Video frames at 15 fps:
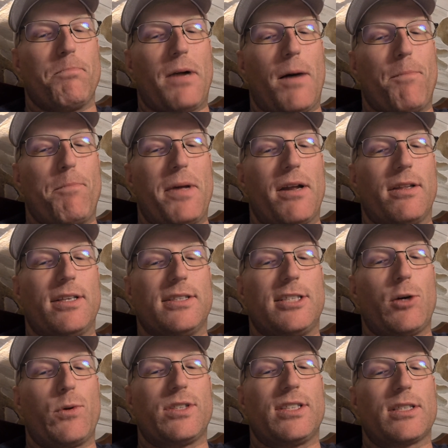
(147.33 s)
a bit of the
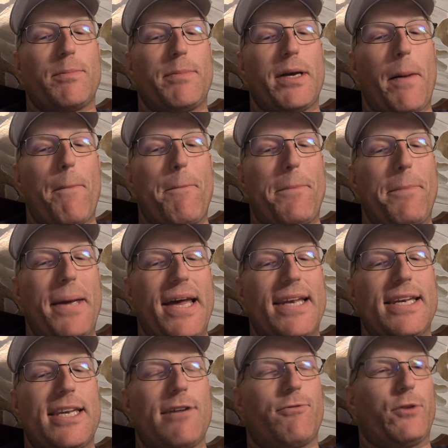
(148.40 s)
sequence is gonna be a
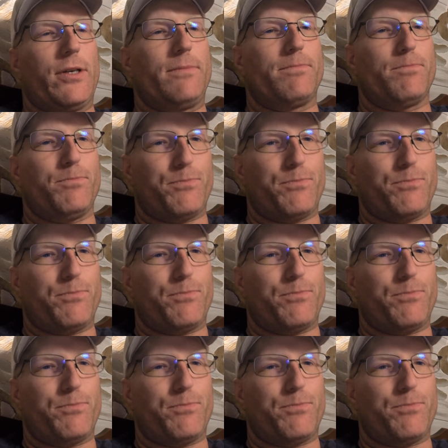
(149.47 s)
bit different.